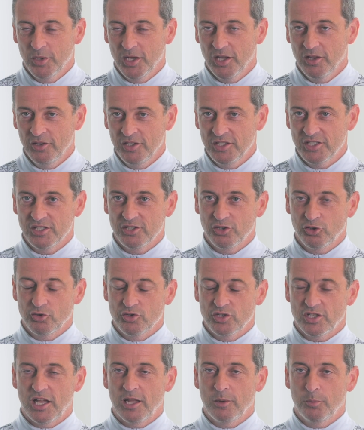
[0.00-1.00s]
But at least it's a
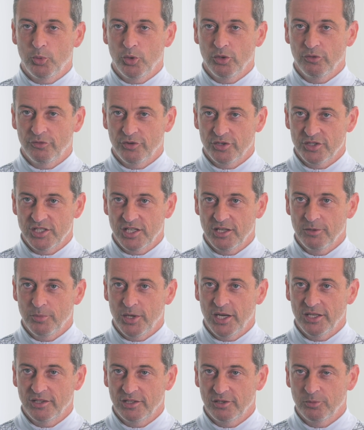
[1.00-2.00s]
good starting point for us to get
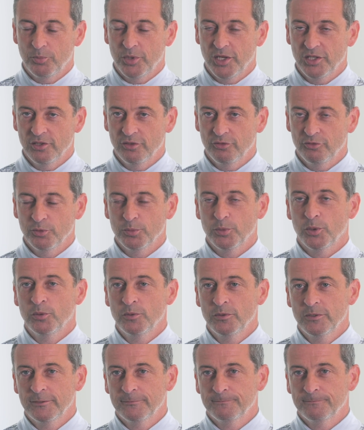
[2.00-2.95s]
back to competitive football.